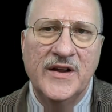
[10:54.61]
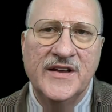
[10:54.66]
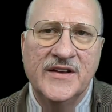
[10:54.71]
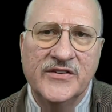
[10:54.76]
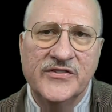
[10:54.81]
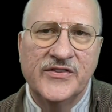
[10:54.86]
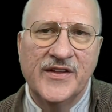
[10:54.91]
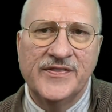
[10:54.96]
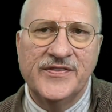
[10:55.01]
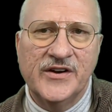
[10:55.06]

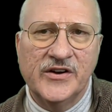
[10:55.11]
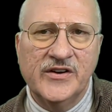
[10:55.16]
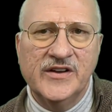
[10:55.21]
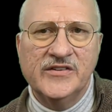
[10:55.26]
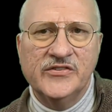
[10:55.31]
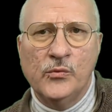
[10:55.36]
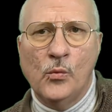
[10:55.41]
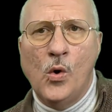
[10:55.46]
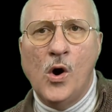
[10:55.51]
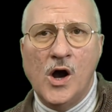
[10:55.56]
is that there
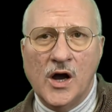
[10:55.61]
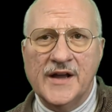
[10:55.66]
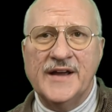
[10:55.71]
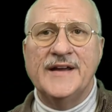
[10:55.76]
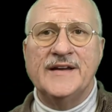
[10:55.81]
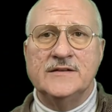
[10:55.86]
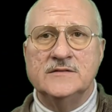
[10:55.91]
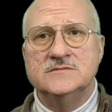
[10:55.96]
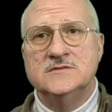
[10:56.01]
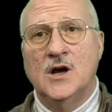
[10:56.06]
is
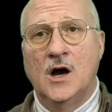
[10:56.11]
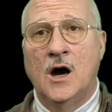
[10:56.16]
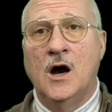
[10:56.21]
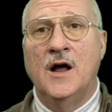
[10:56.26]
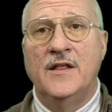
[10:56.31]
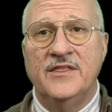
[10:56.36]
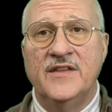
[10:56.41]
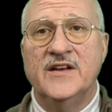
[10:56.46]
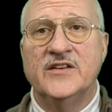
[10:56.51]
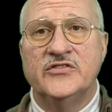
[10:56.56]
walking
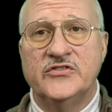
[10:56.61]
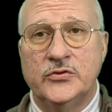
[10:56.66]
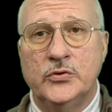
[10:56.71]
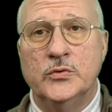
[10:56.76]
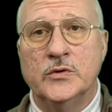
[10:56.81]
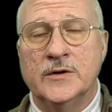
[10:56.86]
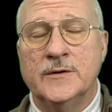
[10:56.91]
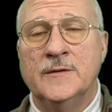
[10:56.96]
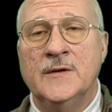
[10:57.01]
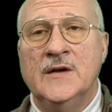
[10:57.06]
on this
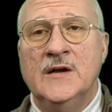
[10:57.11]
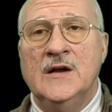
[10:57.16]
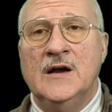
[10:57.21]
tour.